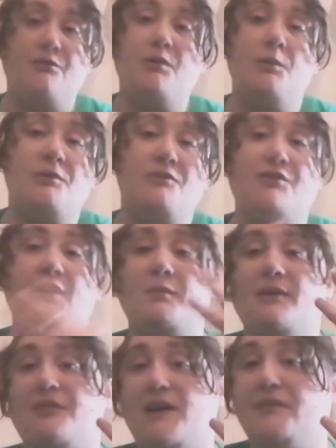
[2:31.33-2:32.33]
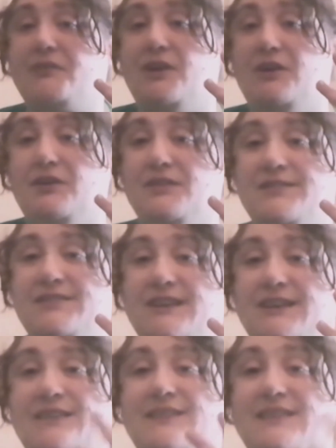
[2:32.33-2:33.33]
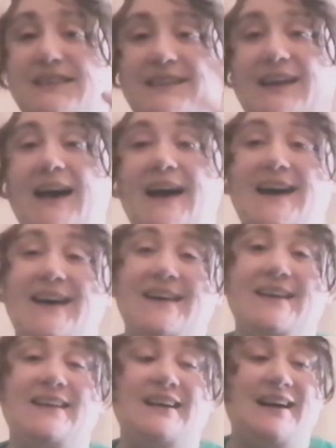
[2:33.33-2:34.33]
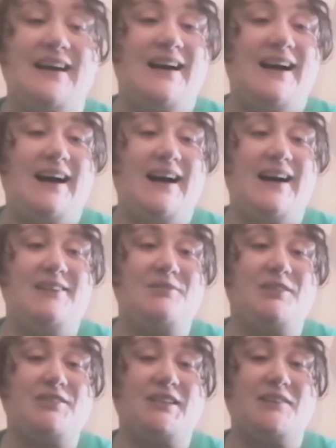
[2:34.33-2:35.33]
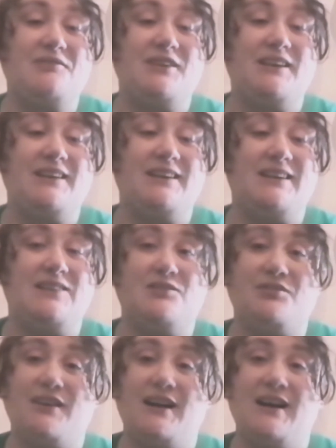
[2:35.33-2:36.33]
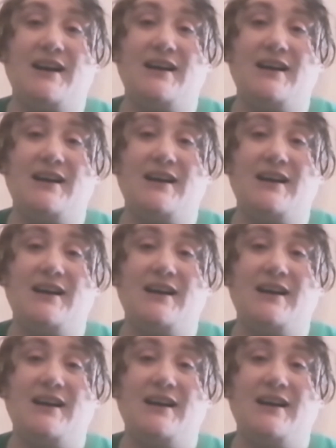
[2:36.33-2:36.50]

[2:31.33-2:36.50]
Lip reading: the moment, they're my 5 goals, so yeah, that's all I can think of.